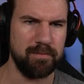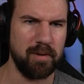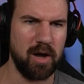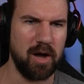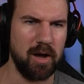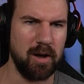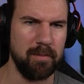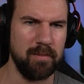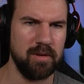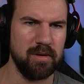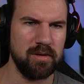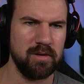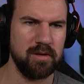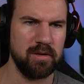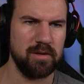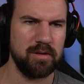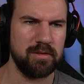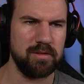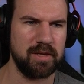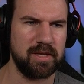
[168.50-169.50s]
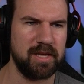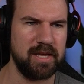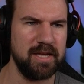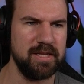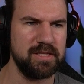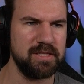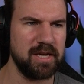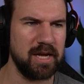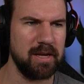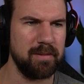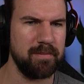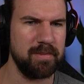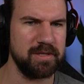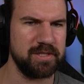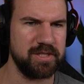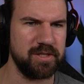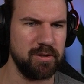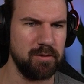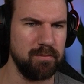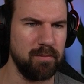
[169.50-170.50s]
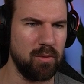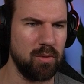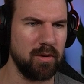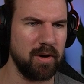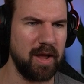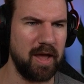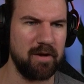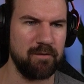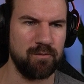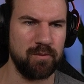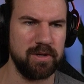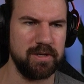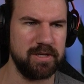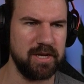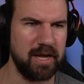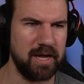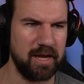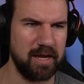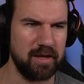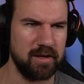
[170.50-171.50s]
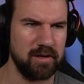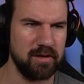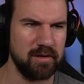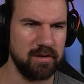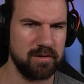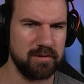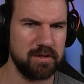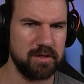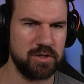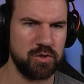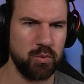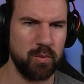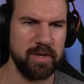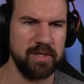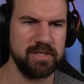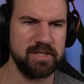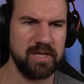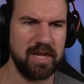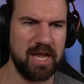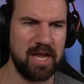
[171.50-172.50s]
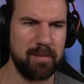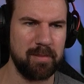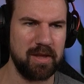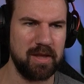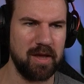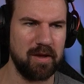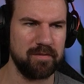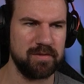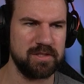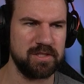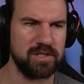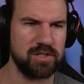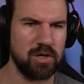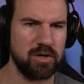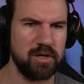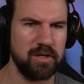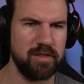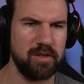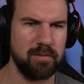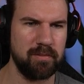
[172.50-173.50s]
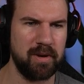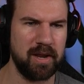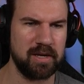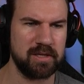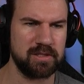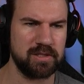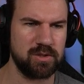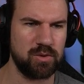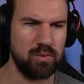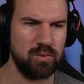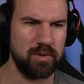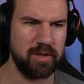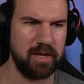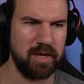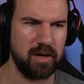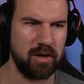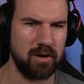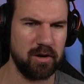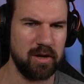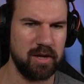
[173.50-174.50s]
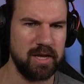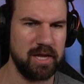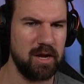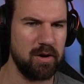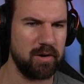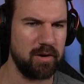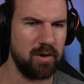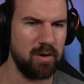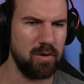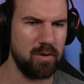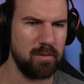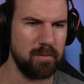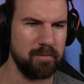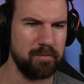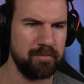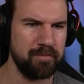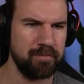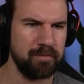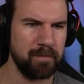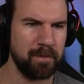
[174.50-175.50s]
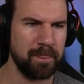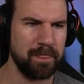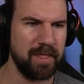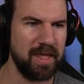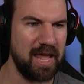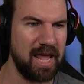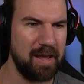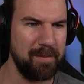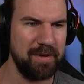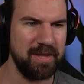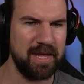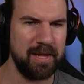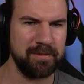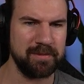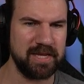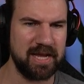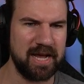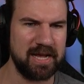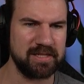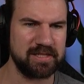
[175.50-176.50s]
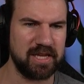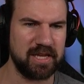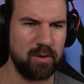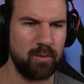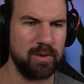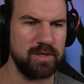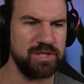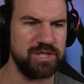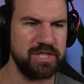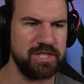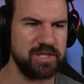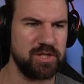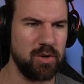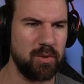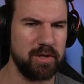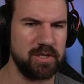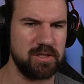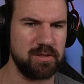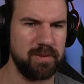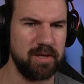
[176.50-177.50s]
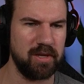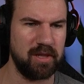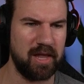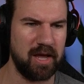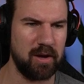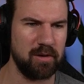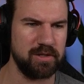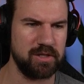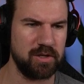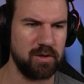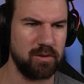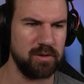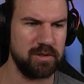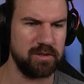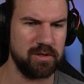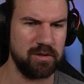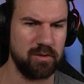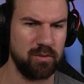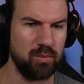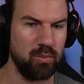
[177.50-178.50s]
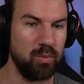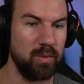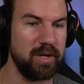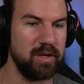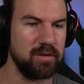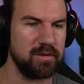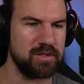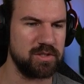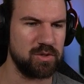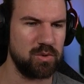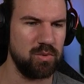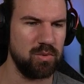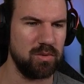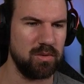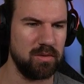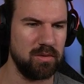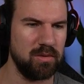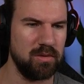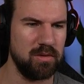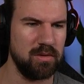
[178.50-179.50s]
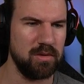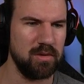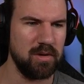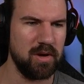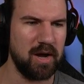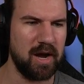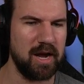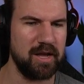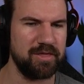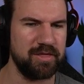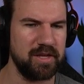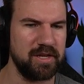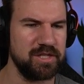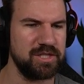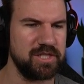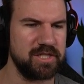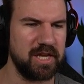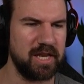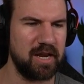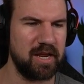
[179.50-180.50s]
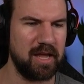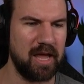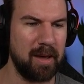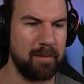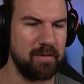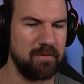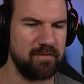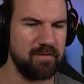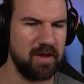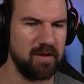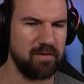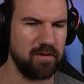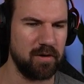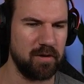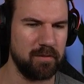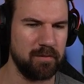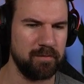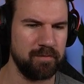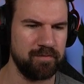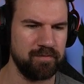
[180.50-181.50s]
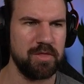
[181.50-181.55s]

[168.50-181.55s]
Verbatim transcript: Bob, the kids and I miss you more every day. The twins and Amy have started their next school year here at home. Amy keeps asking when she's going to be allowed to go to the real school. I think she's getting cabin fever.